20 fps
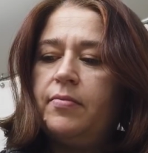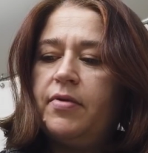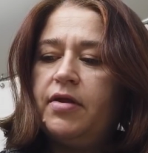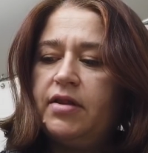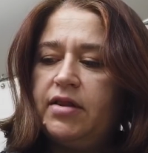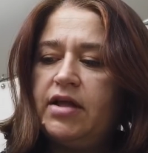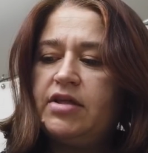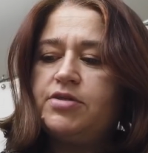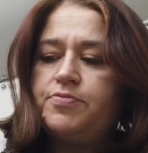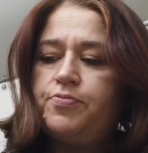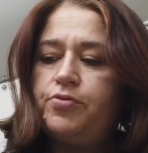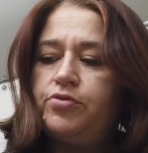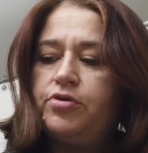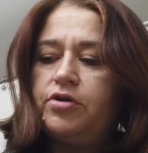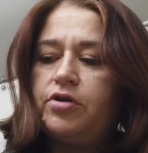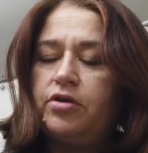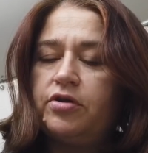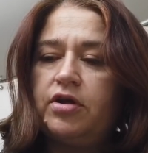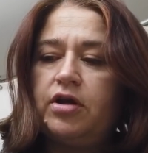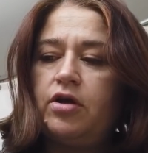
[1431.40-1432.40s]
but let's put
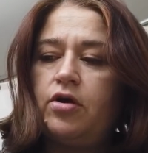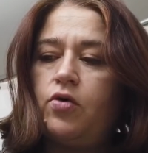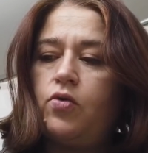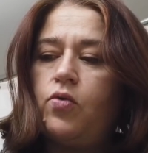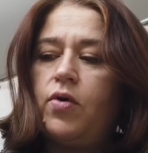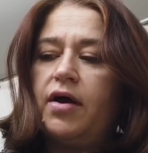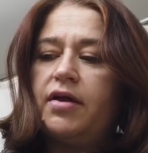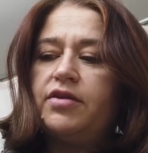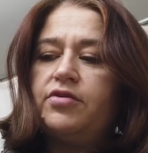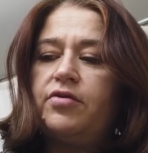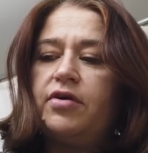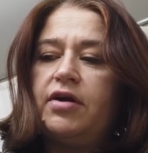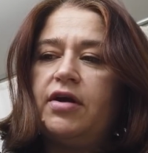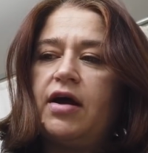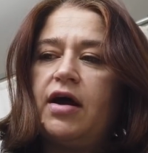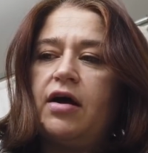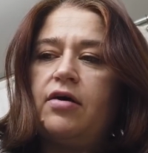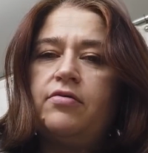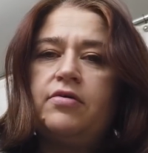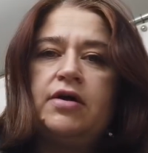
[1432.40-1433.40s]
it on the low one right
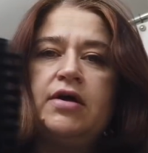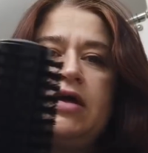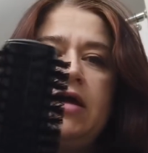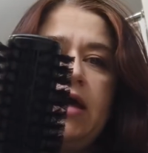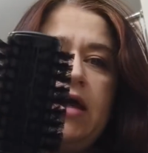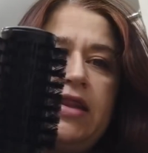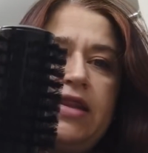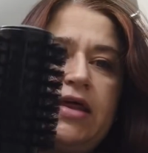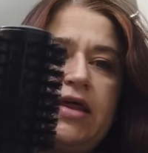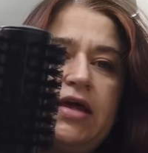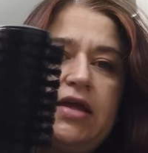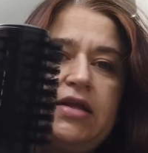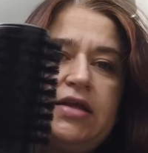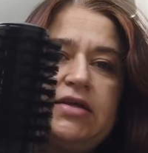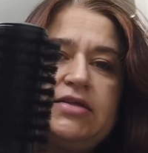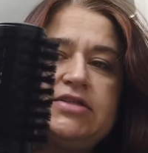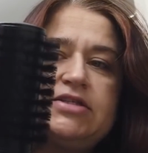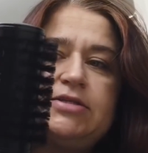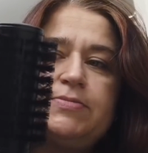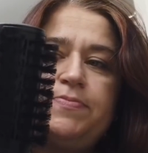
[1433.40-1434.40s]
now, and then
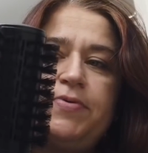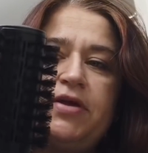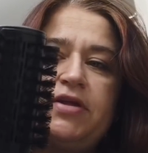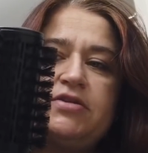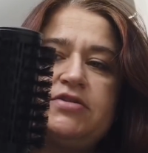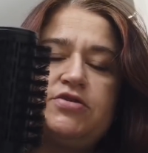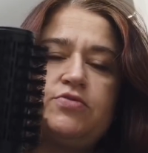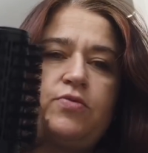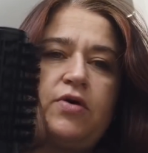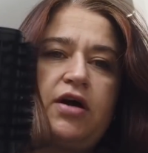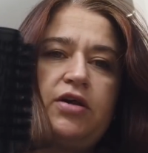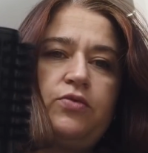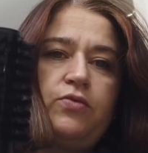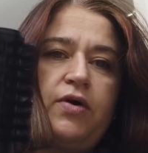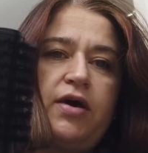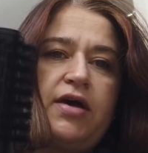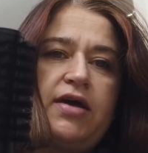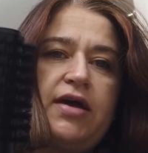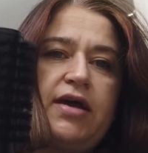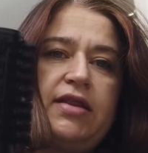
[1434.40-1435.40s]
it spins one
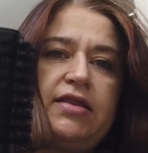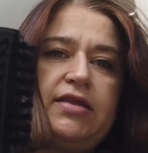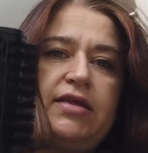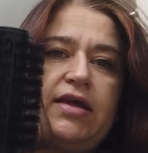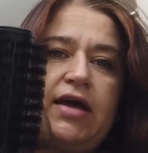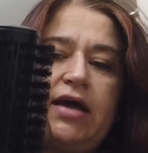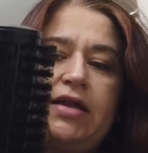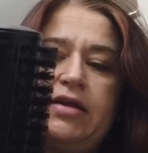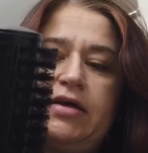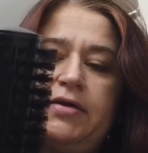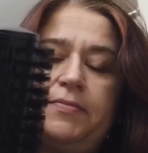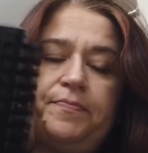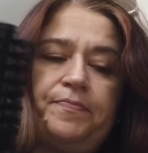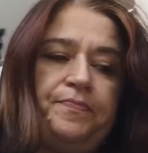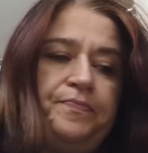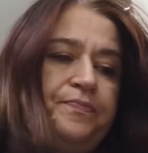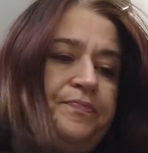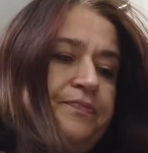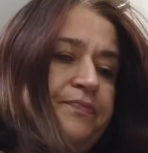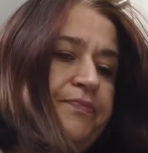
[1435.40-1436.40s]
way and the other,
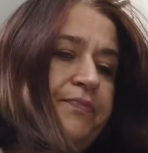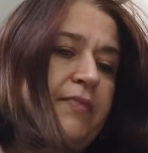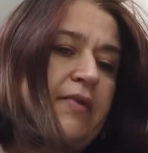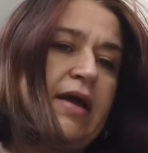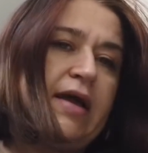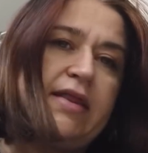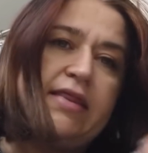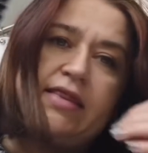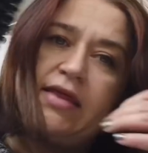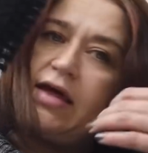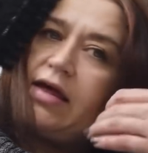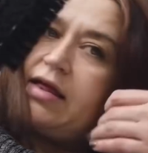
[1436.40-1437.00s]
and